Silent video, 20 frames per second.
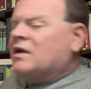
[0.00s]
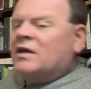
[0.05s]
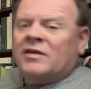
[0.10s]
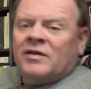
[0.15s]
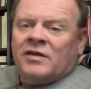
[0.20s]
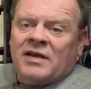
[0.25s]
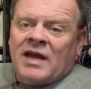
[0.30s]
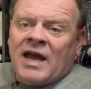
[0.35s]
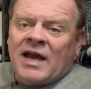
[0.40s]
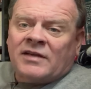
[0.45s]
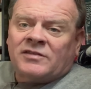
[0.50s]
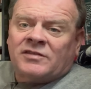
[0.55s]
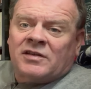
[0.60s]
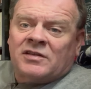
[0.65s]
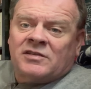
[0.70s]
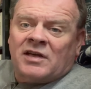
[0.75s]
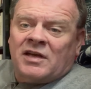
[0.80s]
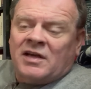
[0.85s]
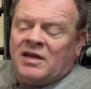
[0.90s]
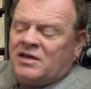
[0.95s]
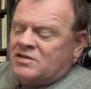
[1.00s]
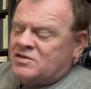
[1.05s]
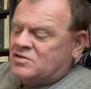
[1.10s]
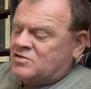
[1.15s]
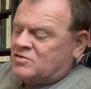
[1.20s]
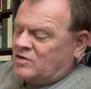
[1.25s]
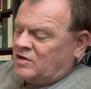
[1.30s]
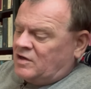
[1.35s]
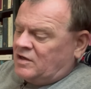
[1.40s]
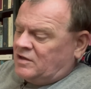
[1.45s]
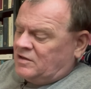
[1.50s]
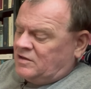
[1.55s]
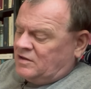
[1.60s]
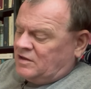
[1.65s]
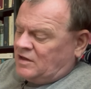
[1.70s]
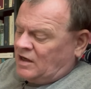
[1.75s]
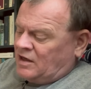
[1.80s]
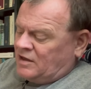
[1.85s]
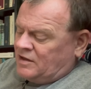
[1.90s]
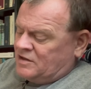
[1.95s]
The next is a history.
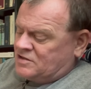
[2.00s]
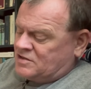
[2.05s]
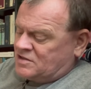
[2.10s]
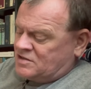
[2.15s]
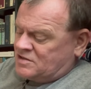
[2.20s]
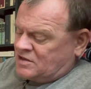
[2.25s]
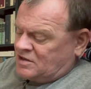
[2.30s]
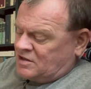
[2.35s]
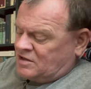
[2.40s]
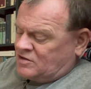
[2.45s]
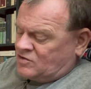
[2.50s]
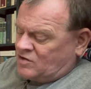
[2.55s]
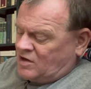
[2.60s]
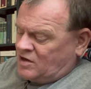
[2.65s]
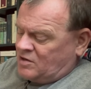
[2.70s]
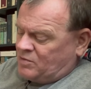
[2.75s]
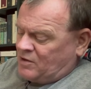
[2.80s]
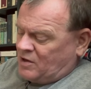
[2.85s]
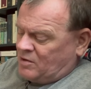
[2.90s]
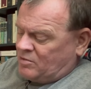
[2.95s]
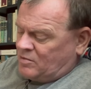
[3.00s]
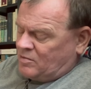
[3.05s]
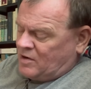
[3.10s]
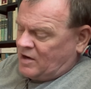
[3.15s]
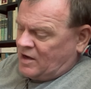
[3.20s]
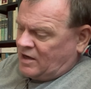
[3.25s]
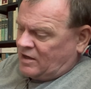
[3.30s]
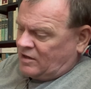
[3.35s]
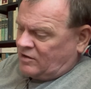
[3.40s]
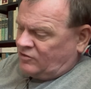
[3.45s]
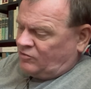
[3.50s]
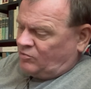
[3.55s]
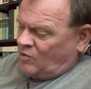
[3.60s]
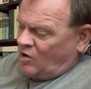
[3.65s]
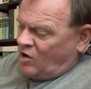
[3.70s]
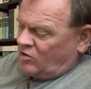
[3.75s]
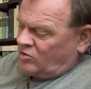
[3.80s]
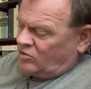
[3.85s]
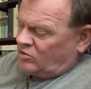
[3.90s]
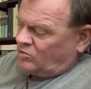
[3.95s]
This is a trade paperback, a
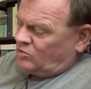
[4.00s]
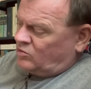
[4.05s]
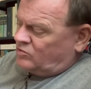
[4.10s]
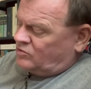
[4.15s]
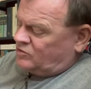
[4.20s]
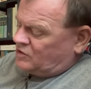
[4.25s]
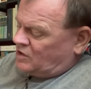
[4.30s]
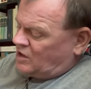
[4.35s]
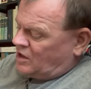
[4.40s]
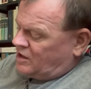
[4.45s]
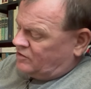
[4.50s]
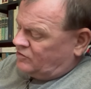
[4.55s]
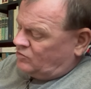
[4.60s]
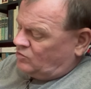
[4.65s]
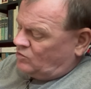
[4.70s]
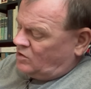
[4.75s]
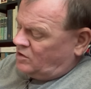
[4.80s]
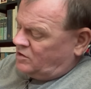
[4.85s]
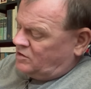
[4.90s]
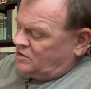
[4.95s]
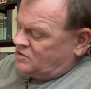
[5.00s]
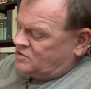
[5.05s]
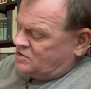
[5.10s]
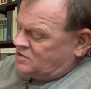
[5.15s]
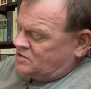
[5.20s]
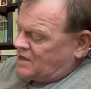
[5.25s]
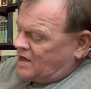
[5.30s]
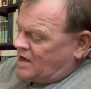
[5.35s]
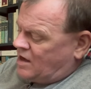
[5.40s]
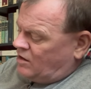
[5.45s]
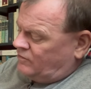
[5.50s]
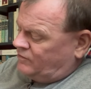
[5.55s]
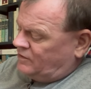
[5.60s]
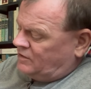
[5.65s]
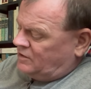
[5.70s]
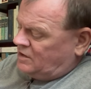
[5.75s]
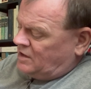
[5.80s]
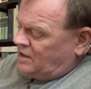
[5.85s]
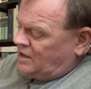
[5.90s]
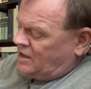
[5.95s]
smaller sized one. This is
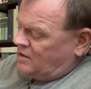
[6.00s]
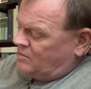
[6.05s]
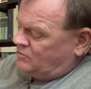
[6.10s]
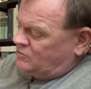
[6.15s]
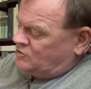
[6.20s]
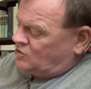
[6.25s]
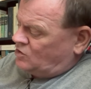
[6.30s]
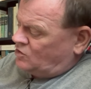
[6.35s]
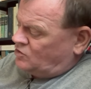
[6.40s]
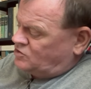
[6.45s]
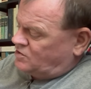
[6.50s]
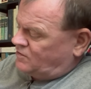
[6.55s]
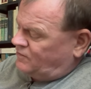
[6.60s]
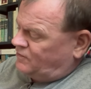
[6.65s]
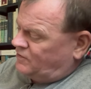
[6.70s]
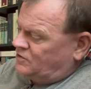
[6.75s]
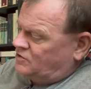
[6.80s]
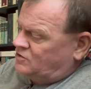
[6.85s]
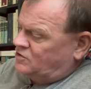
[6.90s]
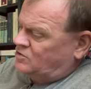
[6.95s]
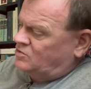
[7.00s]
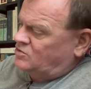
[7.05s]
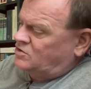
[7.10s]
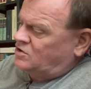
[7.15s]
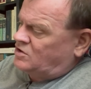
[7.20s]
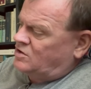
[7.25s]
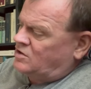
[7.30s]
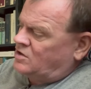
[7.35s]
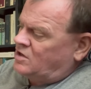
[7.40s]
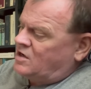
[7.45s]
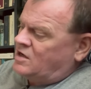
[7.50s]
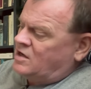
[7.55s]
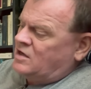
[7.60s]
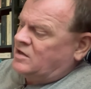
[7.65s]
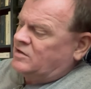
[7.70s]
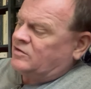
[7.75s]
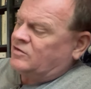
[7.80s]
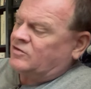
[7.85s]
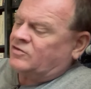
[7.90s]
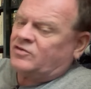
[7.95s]
Alvin M. Josephy Jr.,
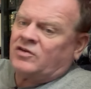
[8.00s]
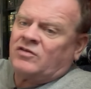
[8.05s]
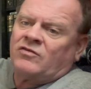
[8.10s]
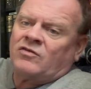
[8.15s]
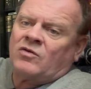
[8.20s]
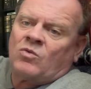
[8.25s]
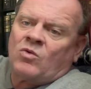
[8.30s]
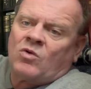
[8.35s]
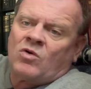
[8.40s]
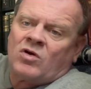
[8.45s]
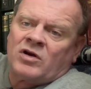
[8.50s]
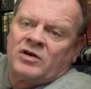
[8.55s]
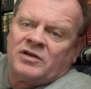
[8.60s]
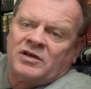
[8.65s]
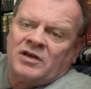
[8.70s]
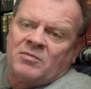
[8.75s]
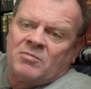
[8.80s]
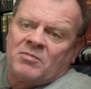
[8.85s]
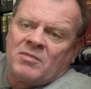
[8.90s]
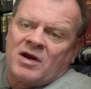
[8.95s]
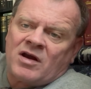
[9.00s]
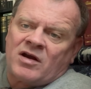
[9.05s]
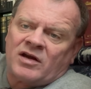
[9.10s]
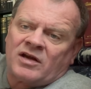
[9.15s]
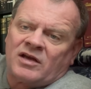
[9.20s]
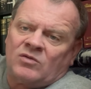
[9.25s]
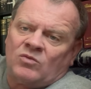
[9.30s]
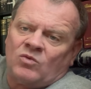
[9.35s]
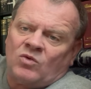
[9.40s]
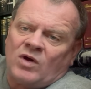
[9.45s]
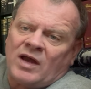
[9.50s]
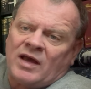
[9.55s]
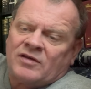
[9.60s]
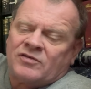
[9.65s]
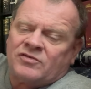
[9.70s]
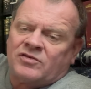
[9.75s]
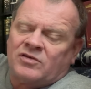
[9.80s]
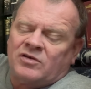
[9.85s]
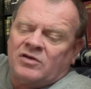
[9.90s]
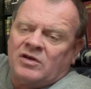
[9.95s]
The Civil War in the American
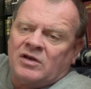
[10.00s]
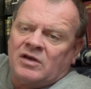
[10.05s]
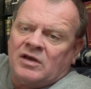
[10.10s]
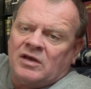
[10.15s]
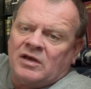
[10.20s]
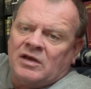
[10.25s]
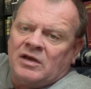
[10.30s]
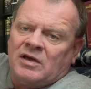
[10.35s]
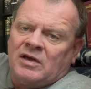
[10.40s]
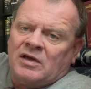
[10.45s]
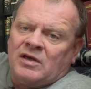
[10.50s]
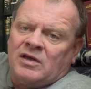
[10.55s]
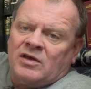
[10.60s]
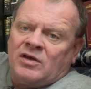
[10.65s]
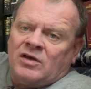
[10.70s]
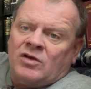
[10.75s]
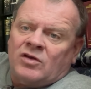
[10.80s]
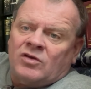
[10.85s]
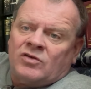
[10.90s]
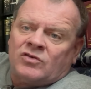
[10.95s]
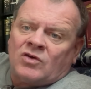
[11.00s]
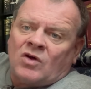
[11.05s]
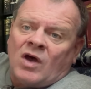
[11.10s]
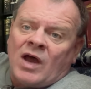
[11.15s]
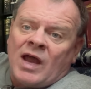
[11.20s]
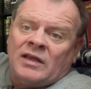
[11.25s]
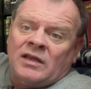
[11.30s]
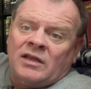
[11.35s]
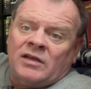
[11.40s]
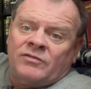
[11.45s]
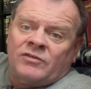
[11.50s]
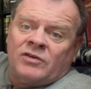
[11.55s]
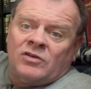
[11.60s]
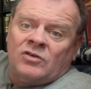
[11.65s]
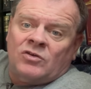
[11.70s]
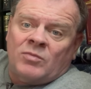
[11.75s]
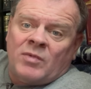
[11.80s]
West. So I lived in New